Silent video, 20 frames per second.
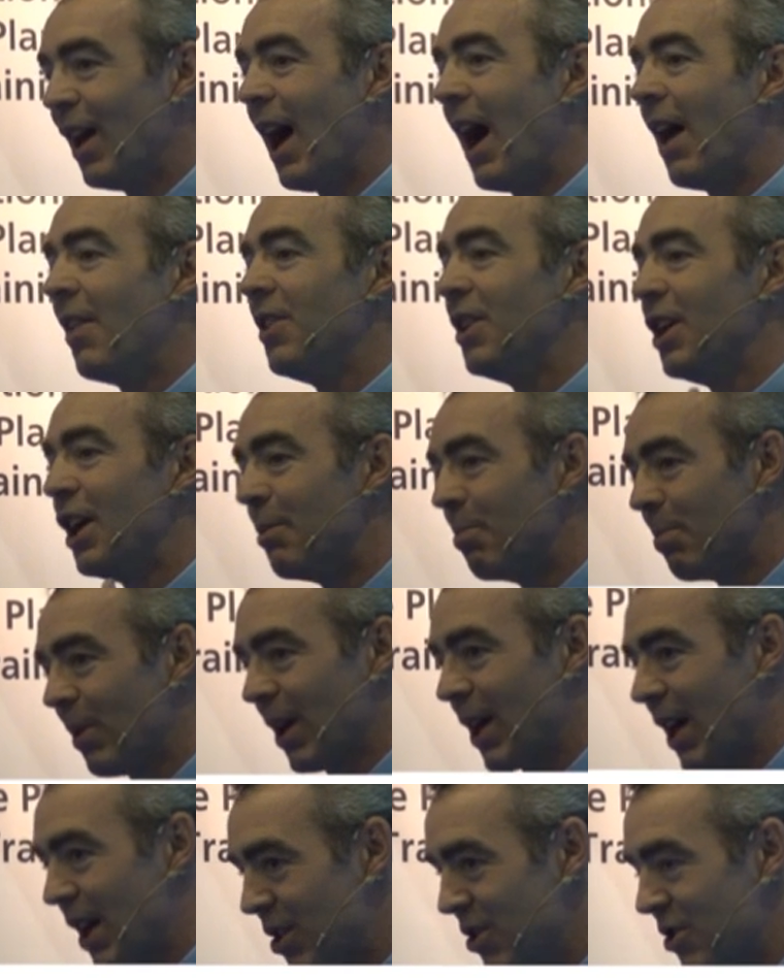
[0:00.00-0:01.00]
and the
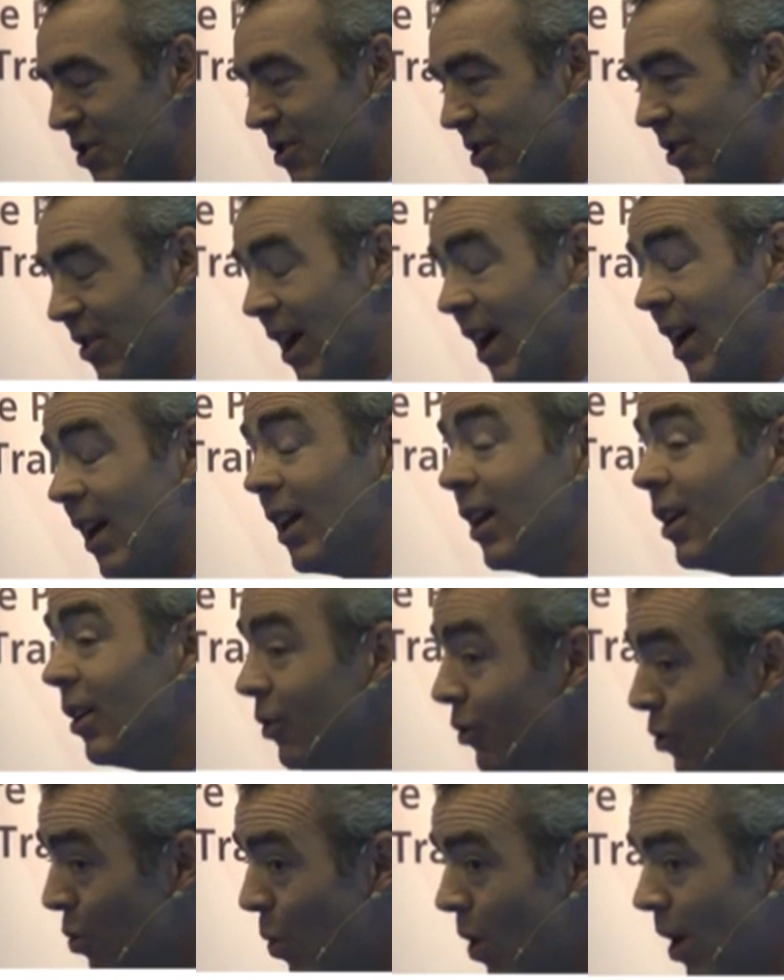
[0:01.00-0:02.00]
implications of that. It
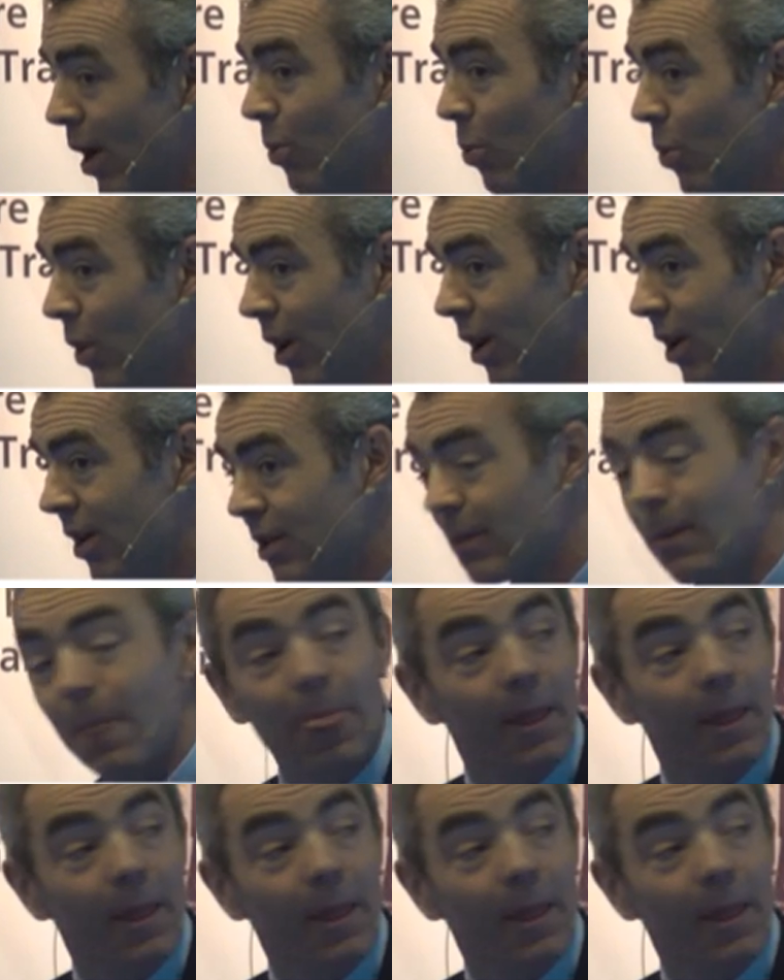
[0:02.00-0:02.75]
is quite weird.